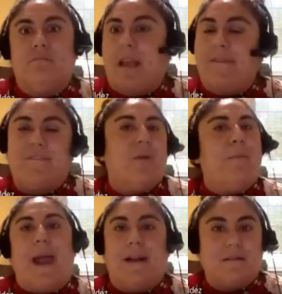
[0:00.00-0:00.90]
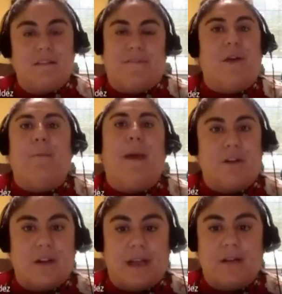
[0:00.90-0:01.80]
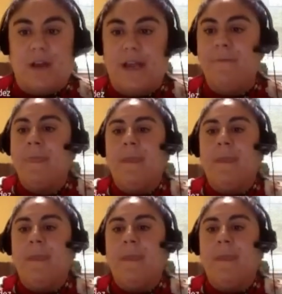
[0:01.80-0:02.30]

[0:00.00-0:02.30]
They felt back. They felt better again, right?